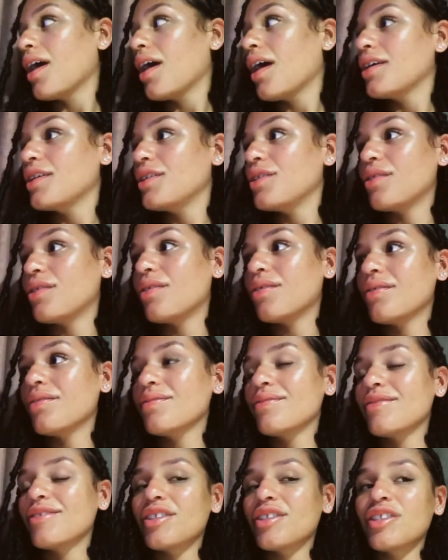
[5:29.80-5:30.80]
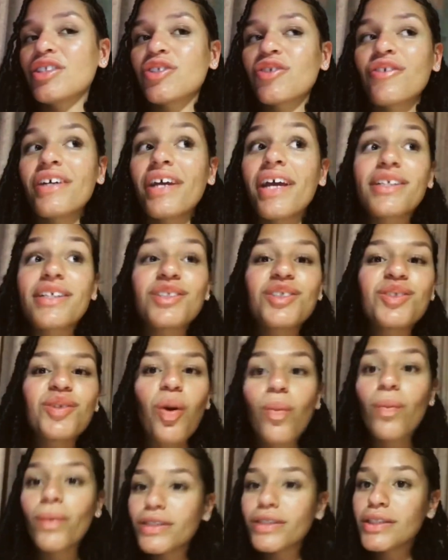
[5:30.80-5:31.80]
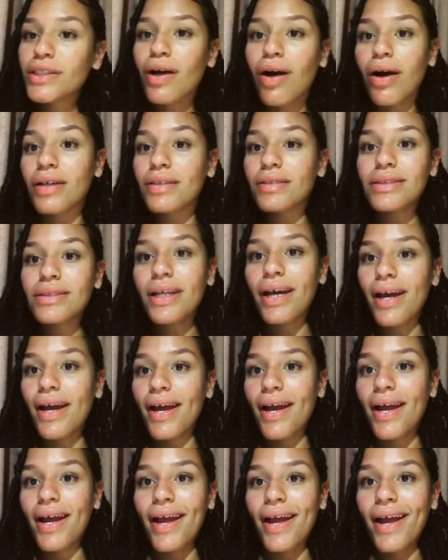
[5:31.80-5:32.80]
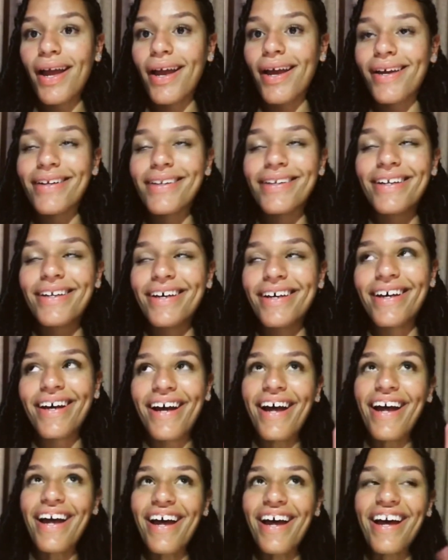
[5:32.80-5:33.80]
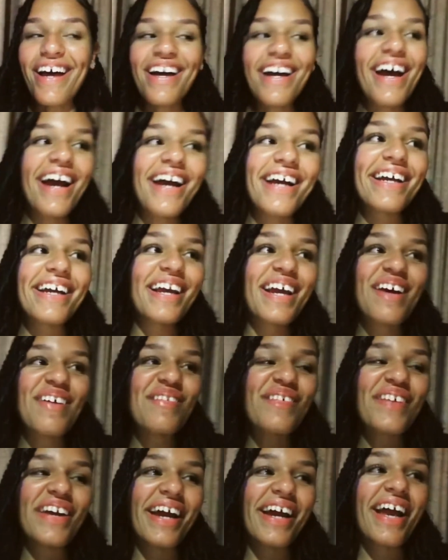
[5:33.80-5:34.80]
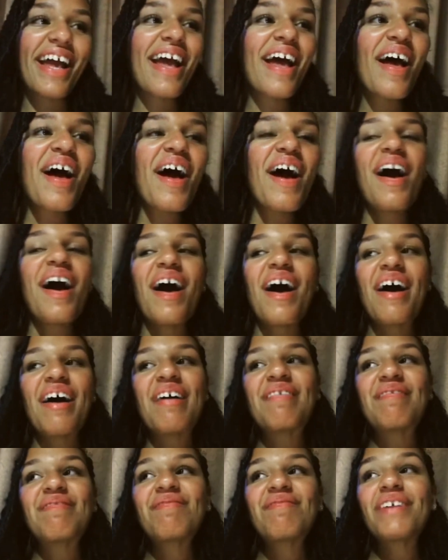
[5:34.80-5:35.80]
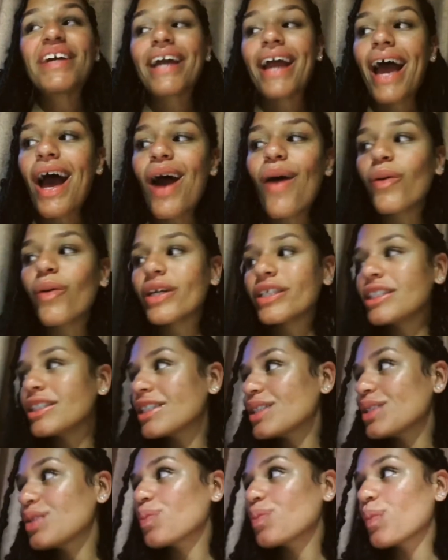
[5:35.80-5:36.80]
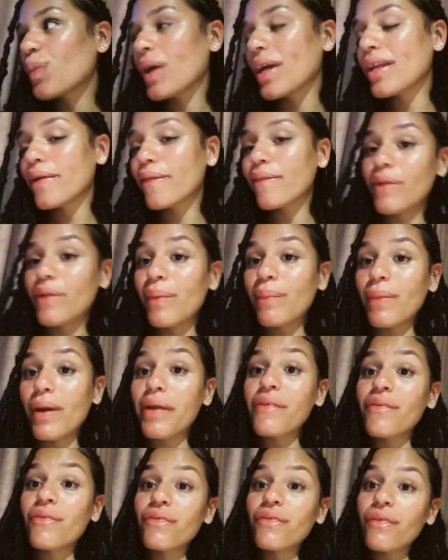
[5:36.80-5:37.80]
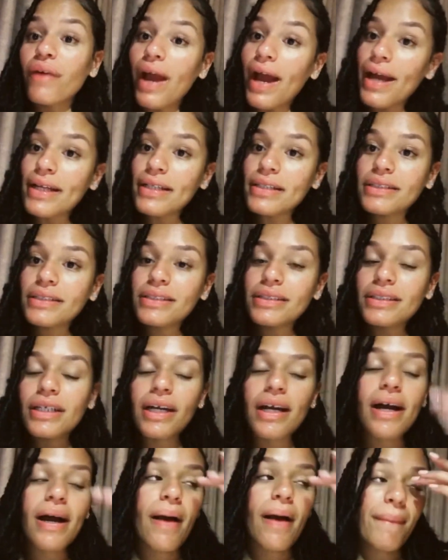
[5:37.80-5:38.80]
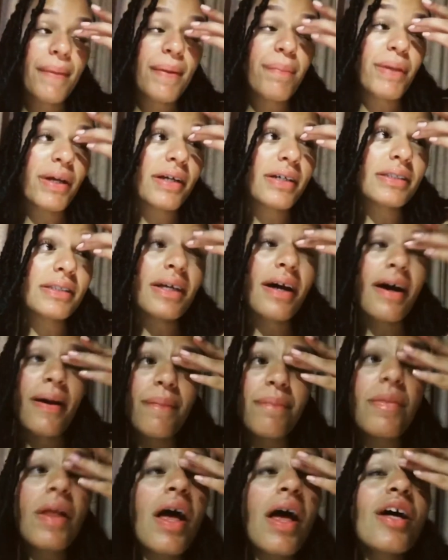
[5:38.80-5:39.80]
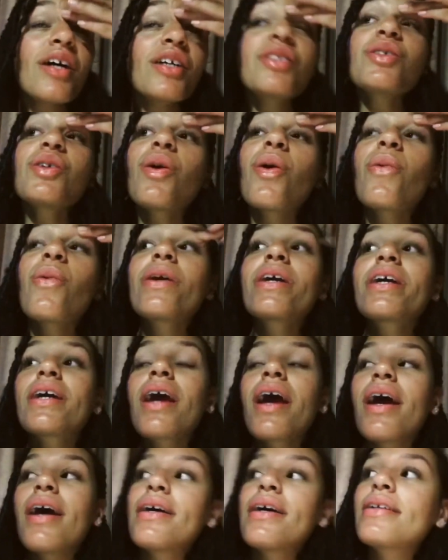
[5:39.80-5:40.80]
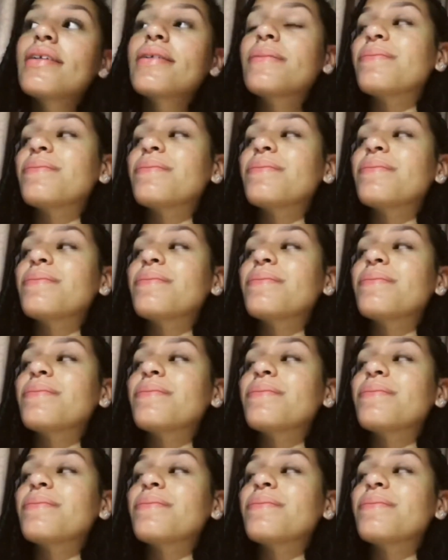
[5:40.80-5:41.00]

you know just create so much content and oh, I can't wait um, but yeah we're just waiting for my friends to come and pick us up so we can